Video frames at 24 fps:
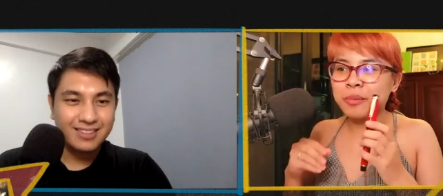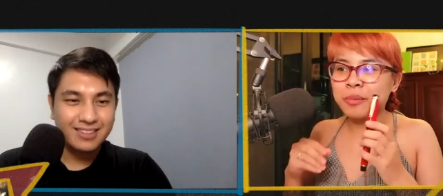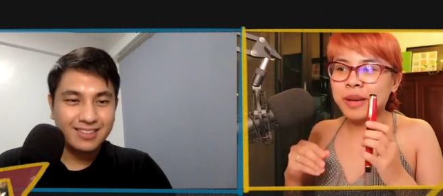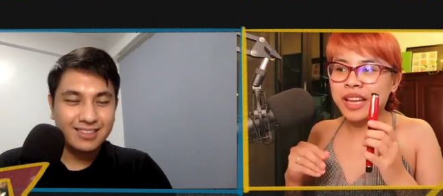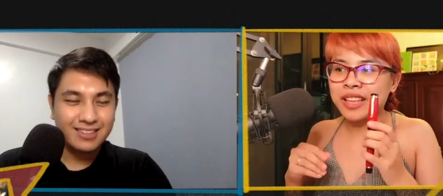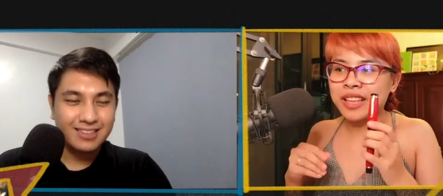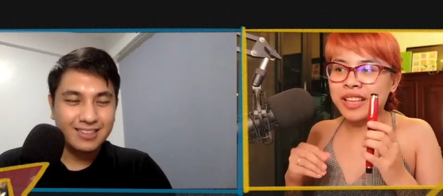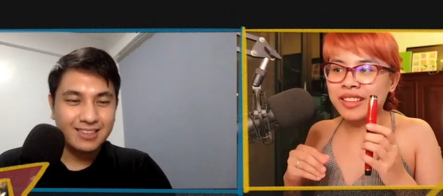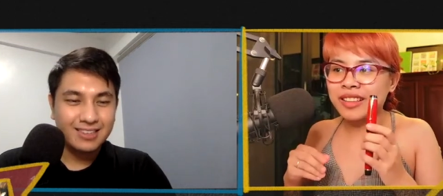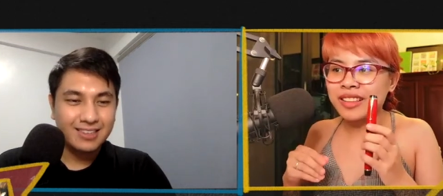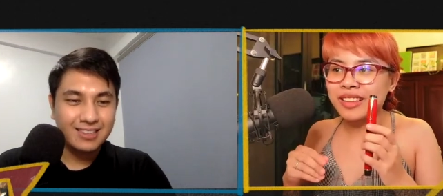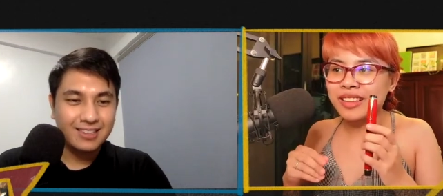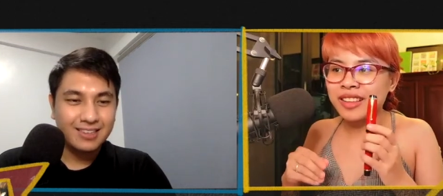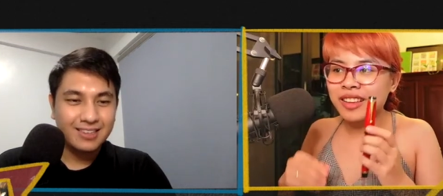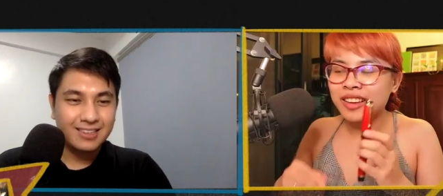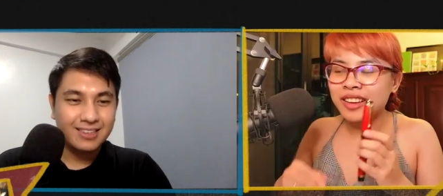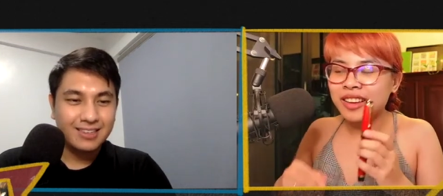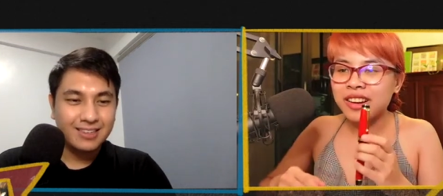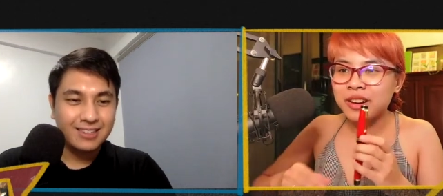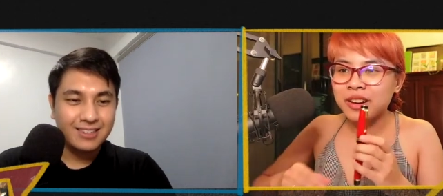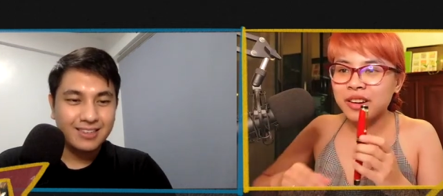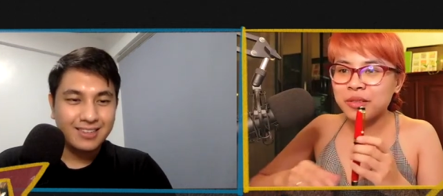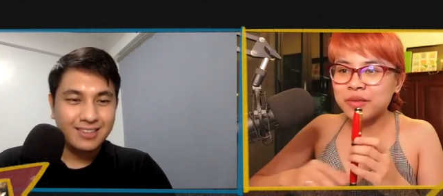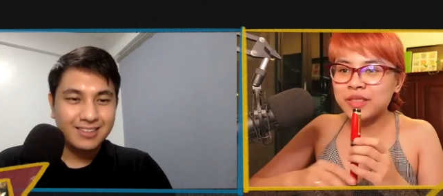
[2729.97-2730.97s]
Speaker 1: pen
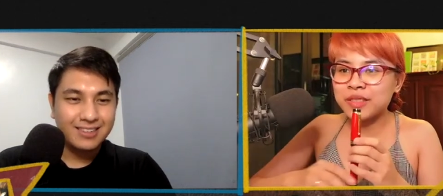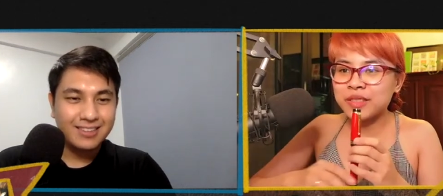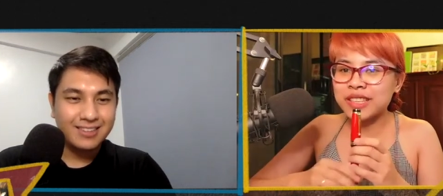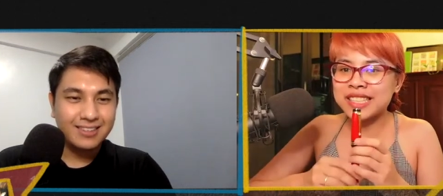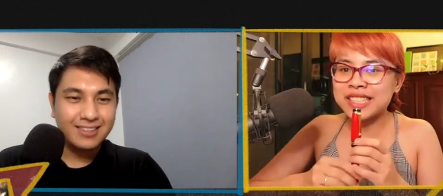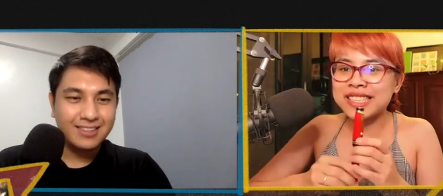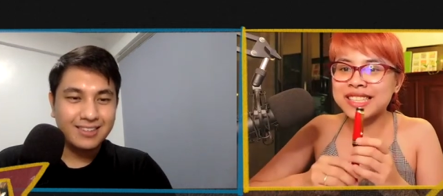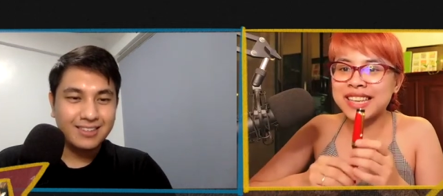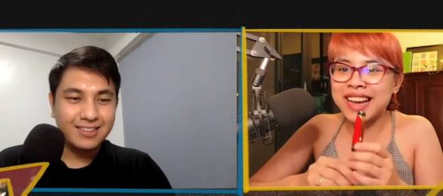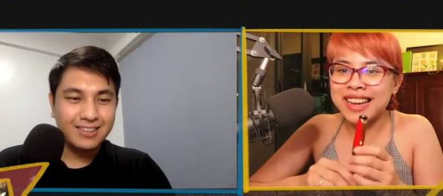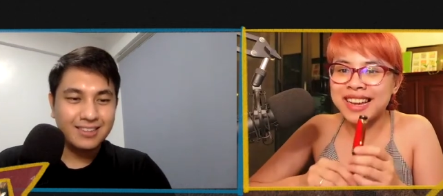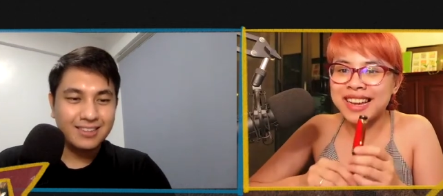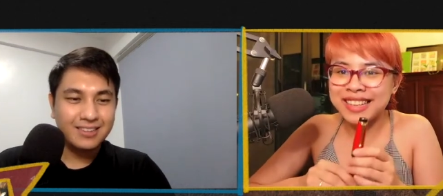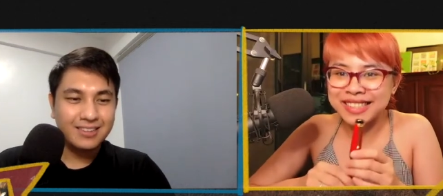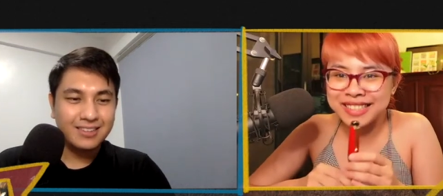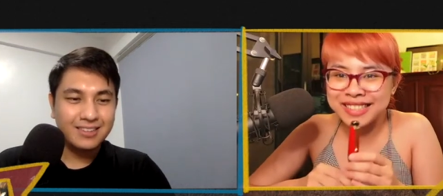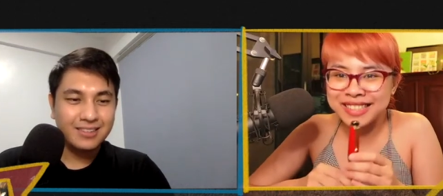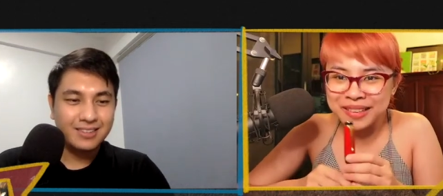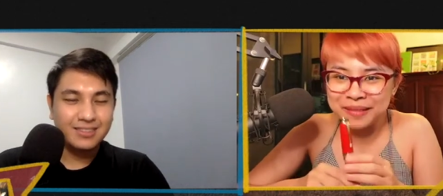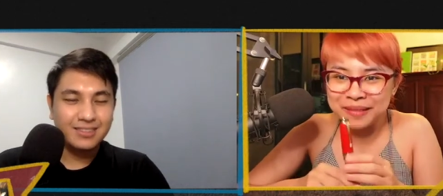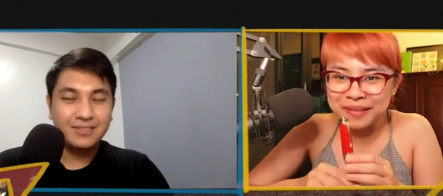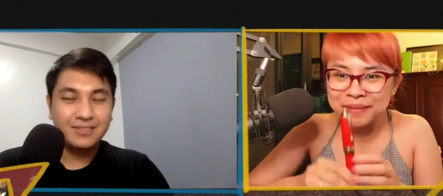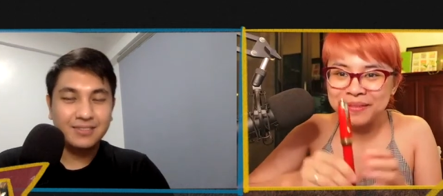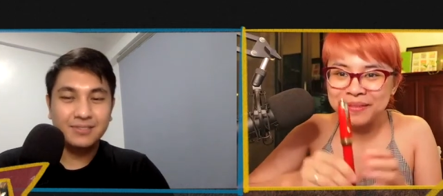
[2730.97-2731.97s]
of this size
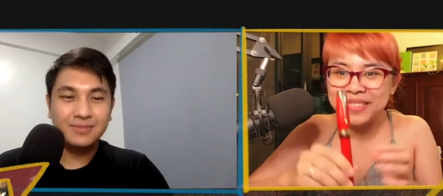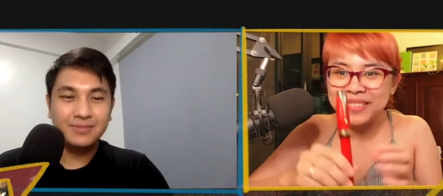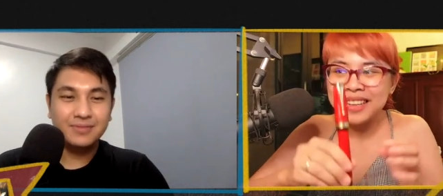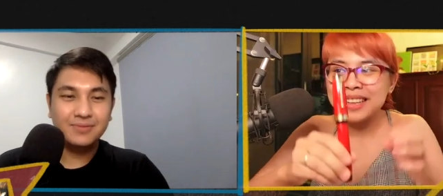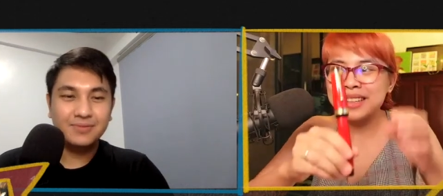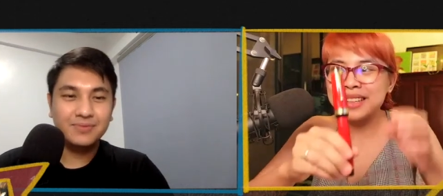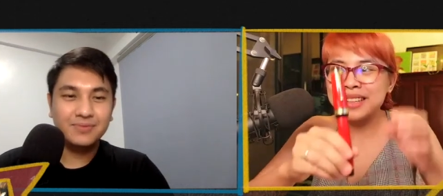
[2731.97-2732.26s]
and